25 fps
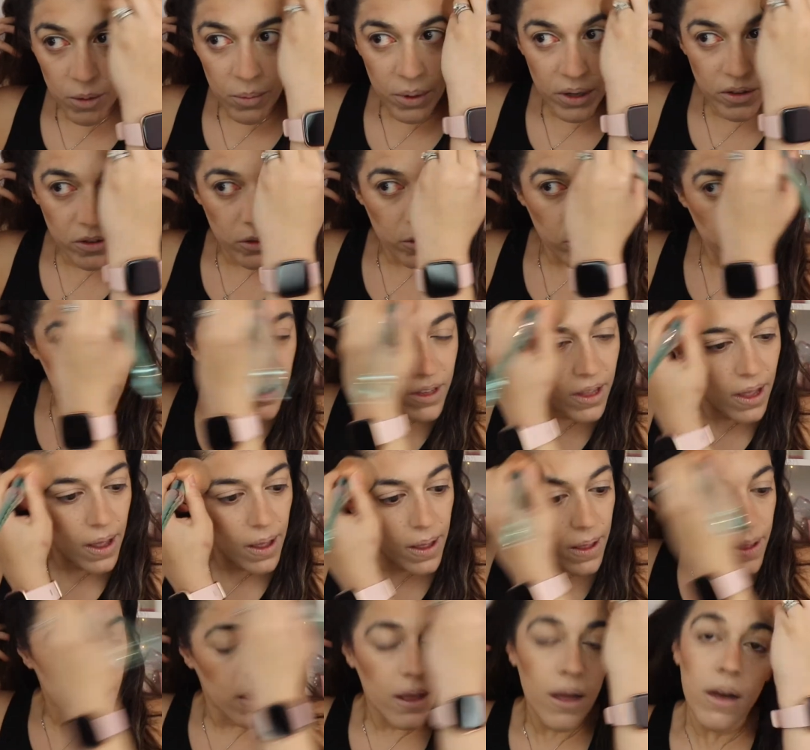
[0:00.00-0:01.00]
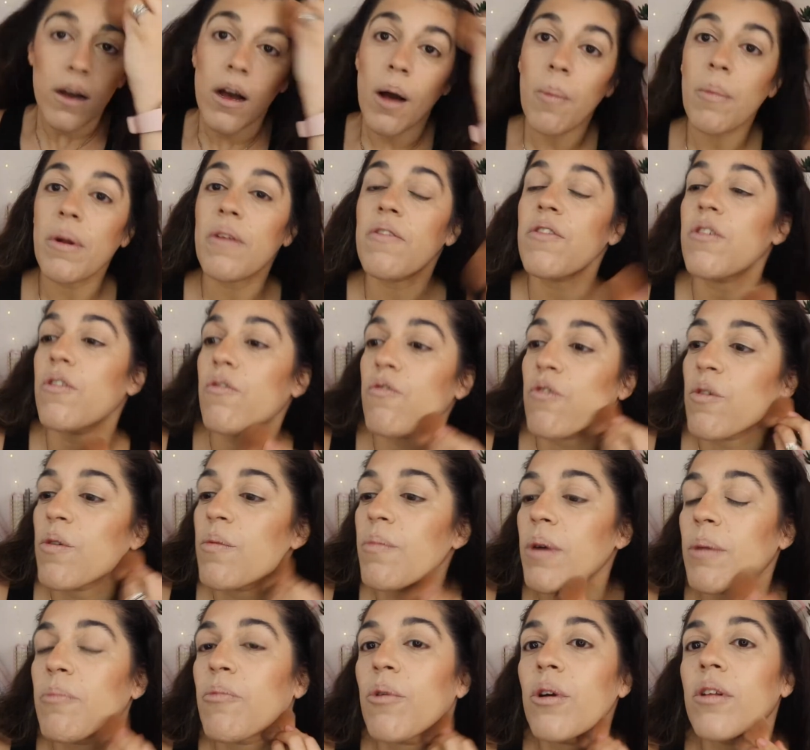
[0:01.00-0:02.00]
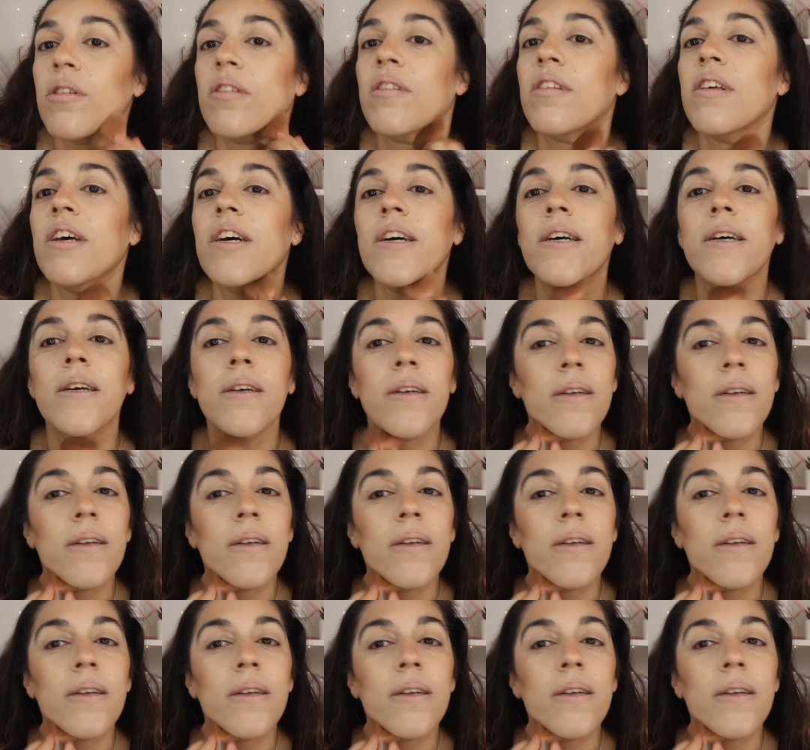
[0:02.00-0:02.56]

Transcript: my daughter. Can't believe she's ruined my bronzer.